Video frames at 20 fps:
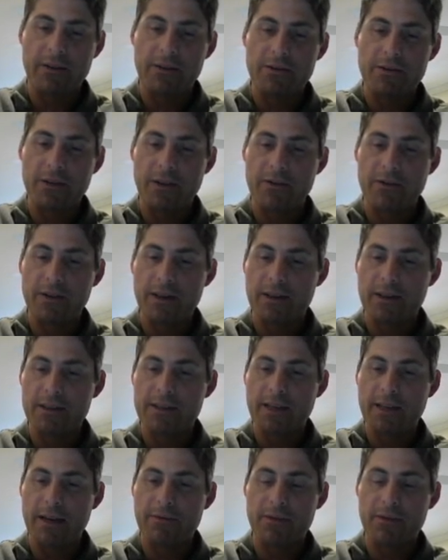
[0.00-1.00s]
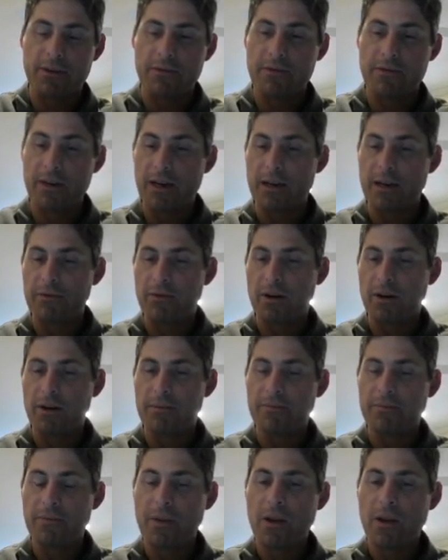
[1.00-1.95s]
There's nothing at 7 or 5, right?